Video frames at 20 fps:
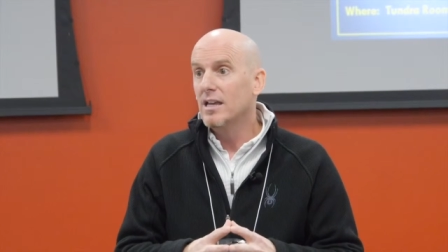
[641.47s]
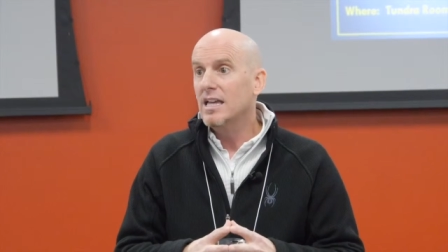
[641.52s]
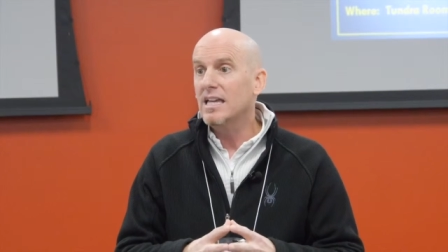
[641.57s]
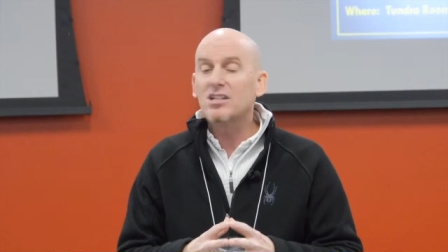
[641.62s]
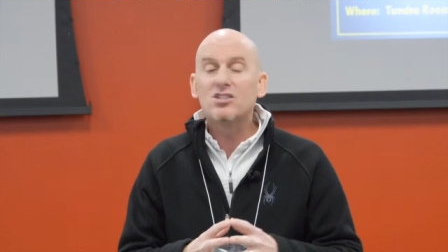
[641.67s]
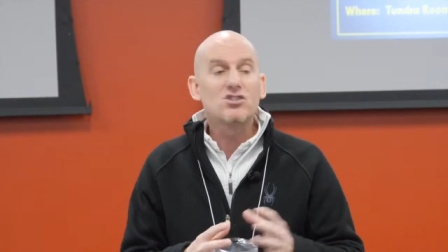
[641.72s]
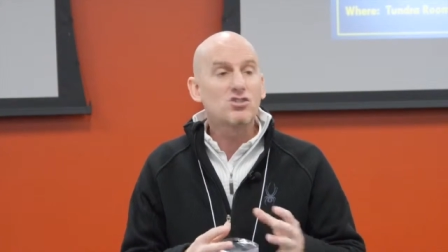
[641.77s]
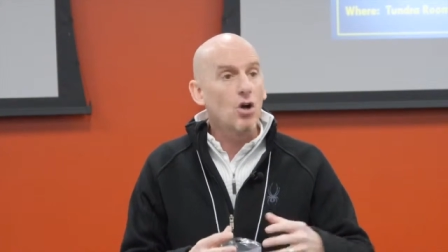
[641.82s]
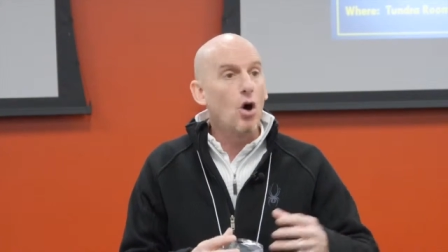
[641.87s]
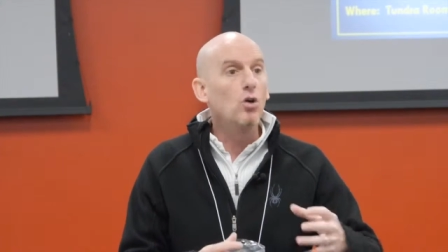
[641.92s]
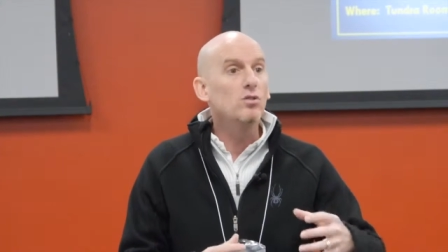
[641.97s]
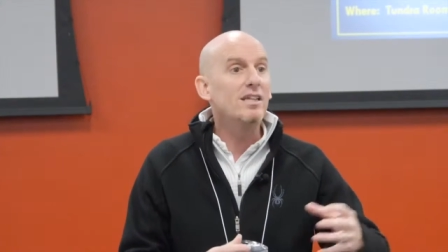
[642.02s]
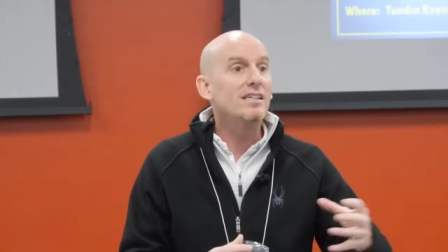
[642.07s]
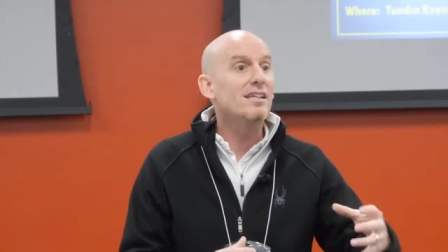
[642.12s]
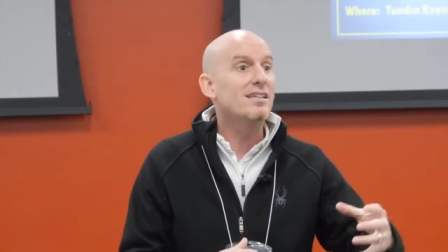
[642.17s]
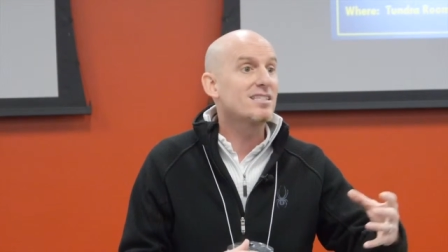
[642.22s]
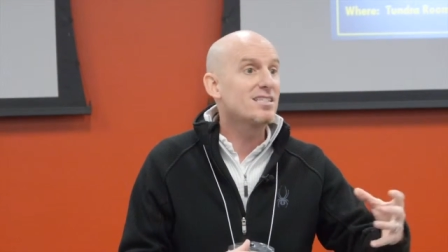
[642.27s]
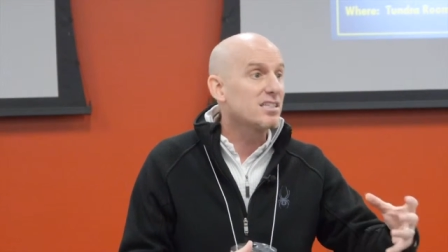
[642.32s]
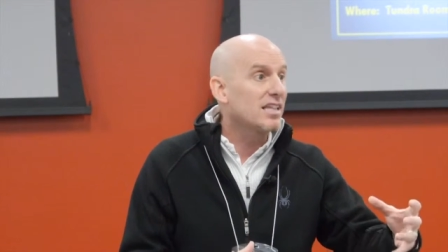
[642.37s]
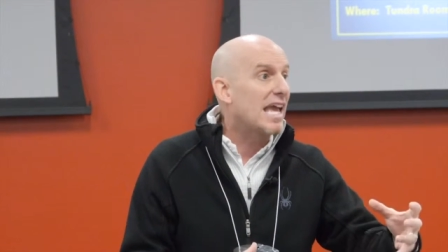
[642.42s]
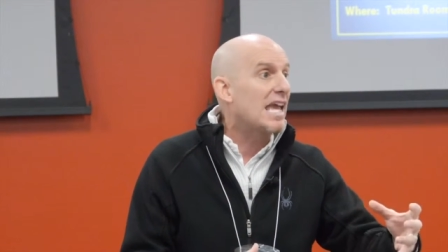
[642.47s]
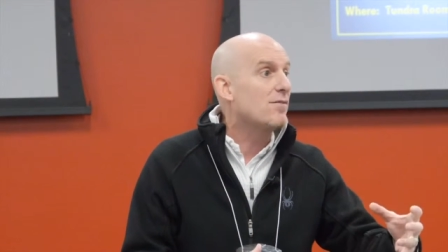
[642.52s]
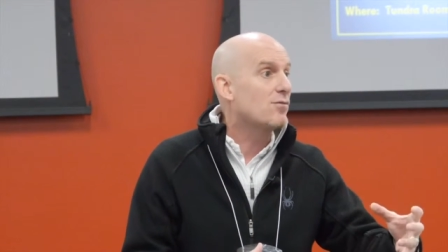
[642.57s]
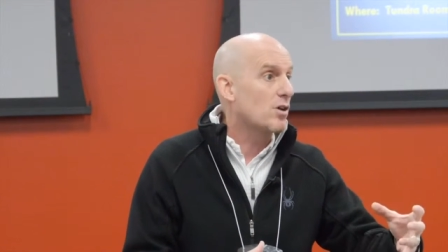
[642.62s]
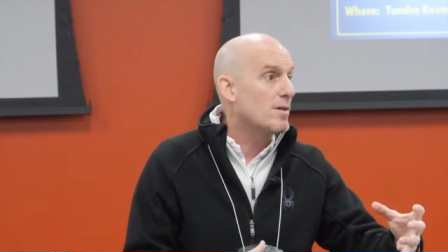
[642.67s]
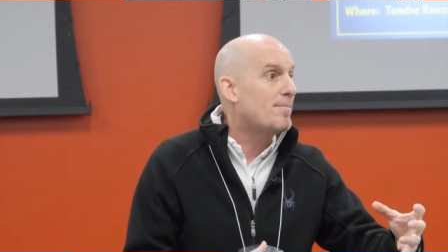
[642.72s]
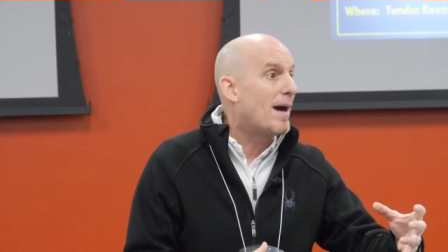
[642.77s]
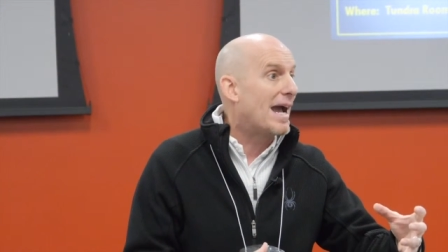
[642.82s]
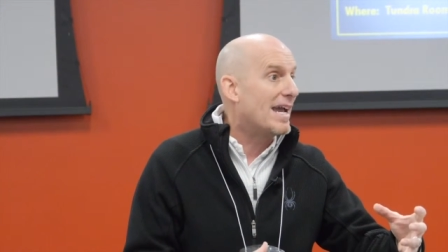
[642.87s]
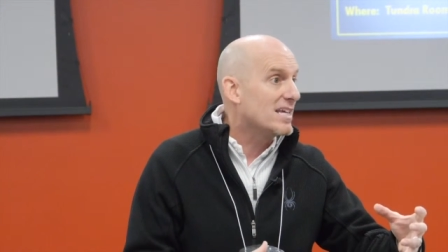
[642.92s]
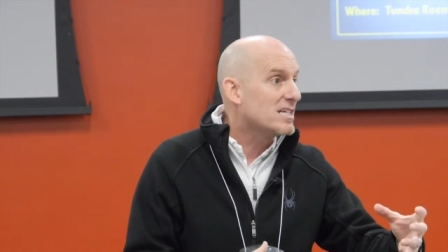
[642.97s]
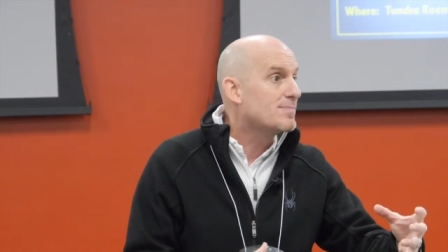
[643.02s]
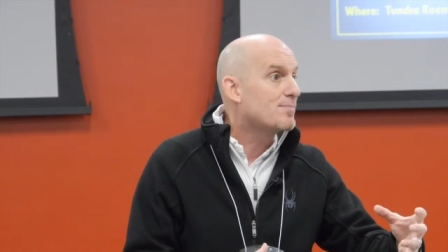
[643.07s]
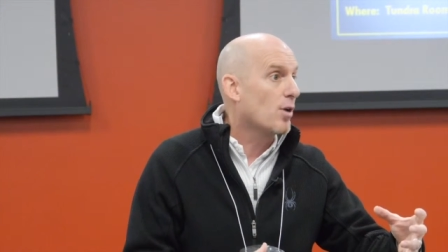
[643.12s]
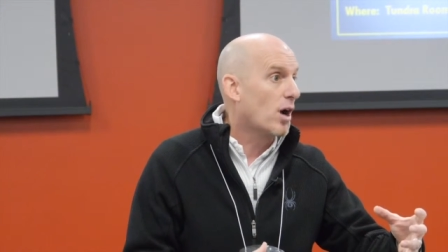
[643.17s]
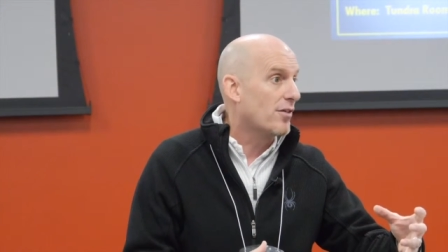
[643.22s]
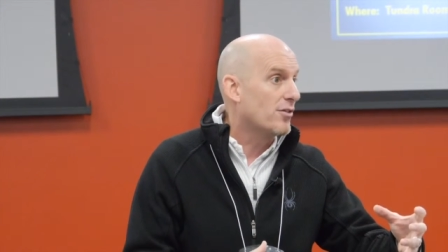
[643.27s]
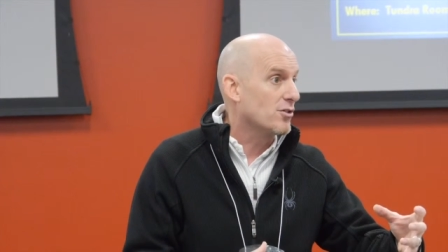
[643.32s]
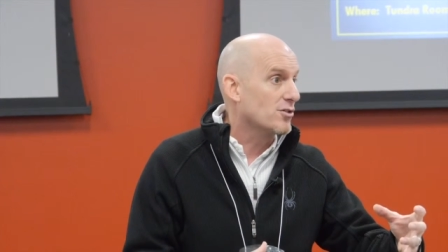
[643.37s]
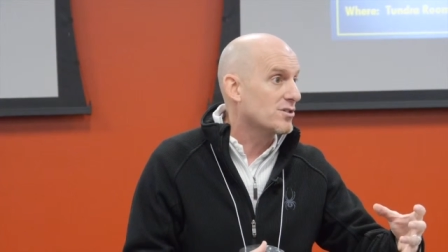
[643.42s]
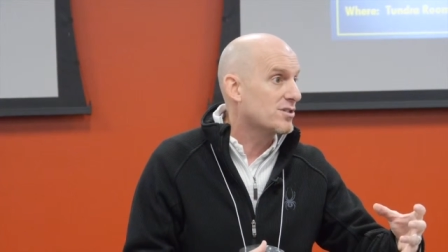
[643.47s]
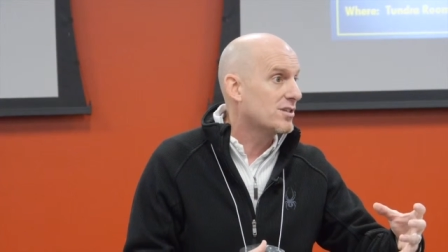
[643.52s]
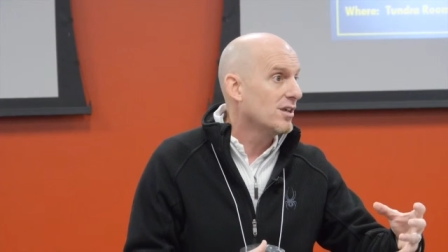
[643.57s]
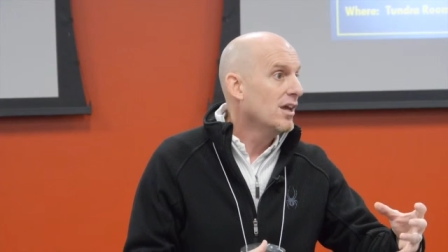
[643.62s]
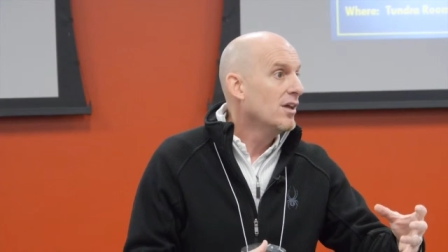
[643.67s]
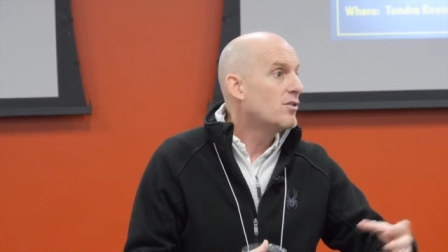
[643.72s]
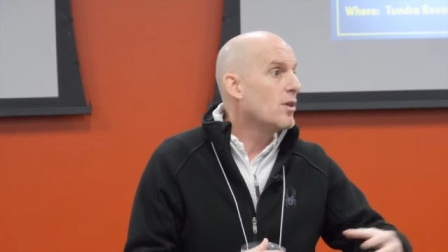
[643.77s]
is sold into slavery by his brothers.